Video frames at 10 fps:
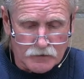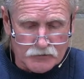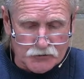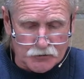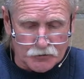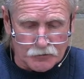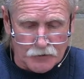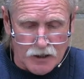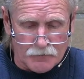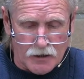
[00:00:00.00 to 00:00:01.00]
Circle
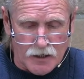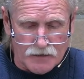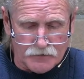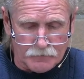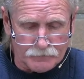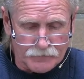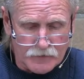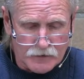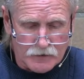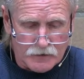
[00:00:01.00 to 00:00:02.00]
around behind them
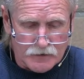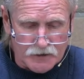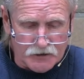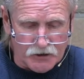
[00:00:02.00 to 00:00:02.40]
and